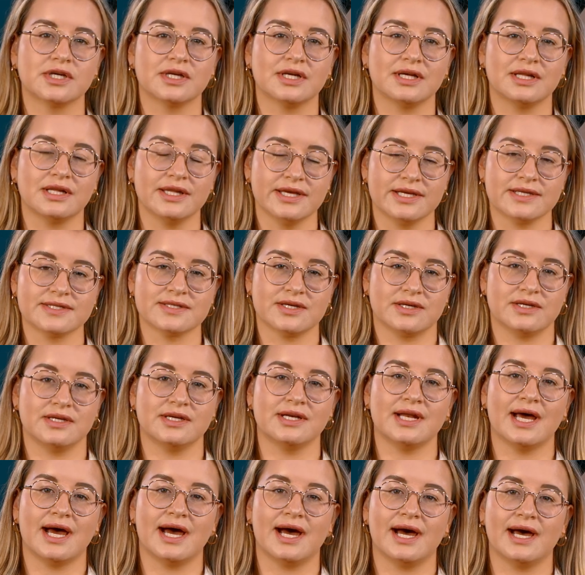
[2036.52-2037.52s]
clicks on
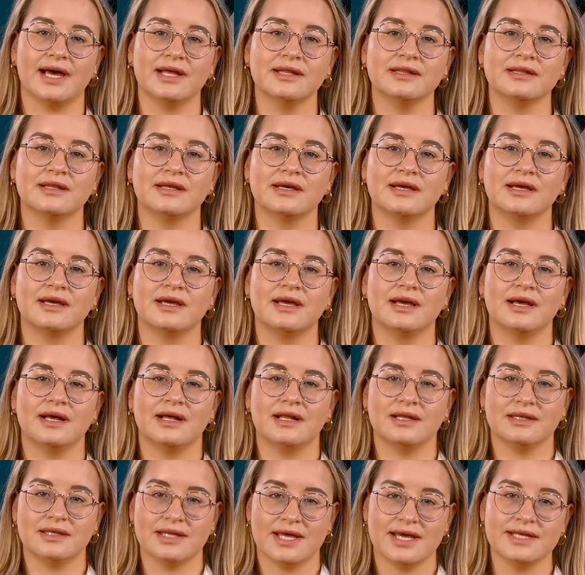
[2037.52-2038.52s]
an ad,
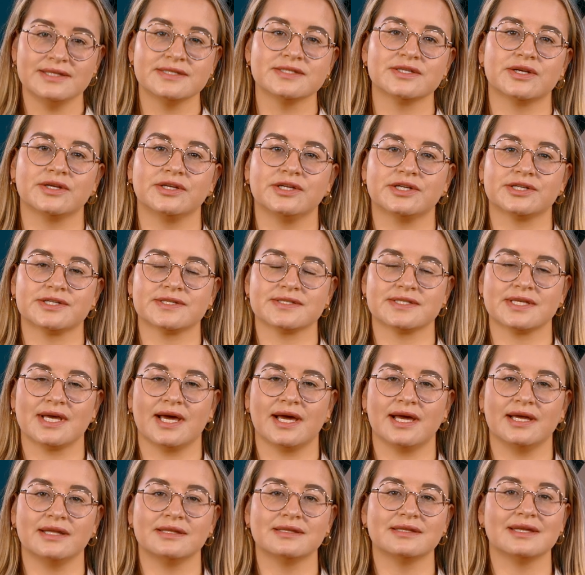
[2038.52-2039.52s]
lands on your
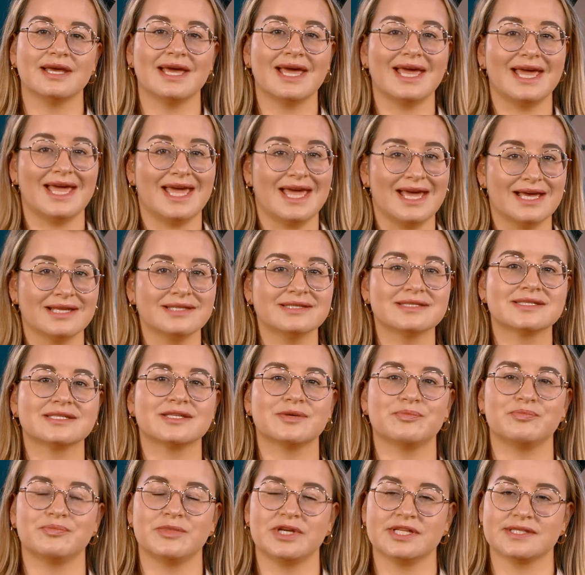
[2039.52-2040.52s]
site, and
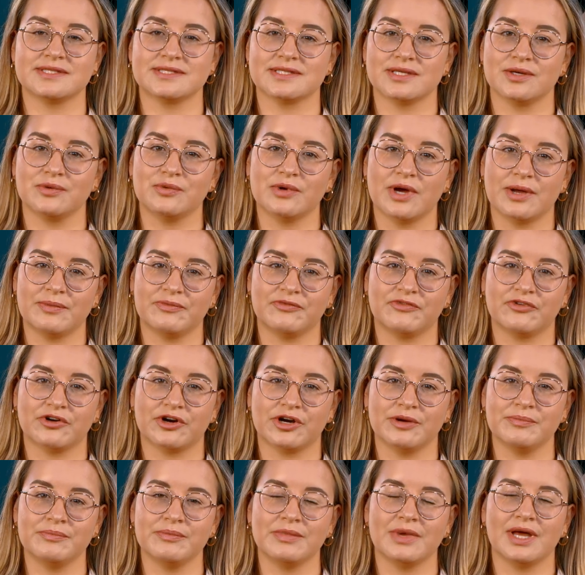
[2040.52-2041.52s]
submits a web
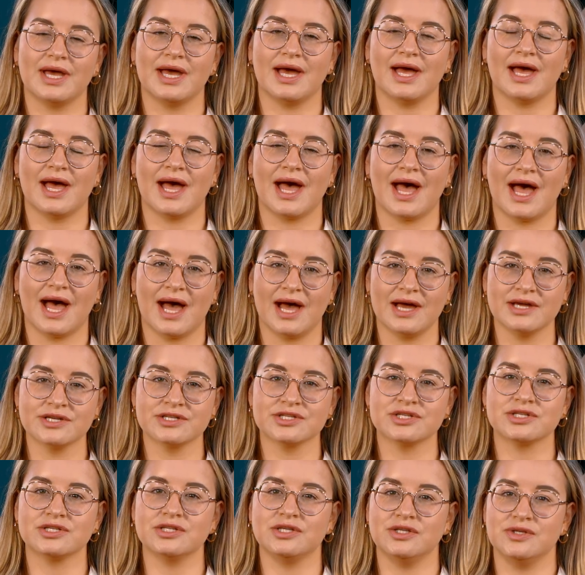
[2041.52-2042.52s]
form, a
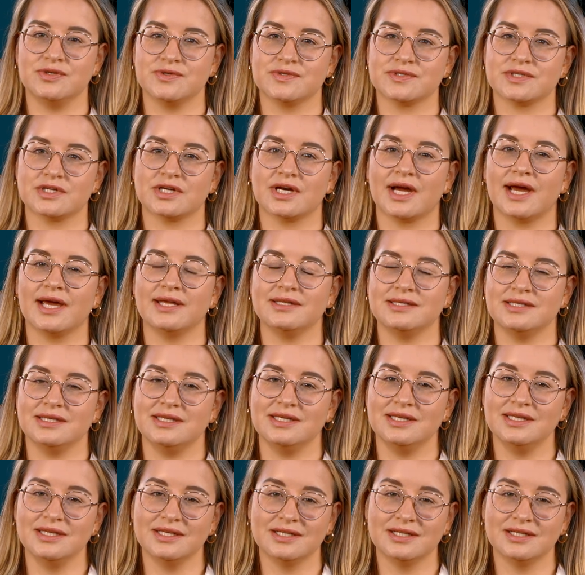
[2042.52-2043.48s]
hashed user ID,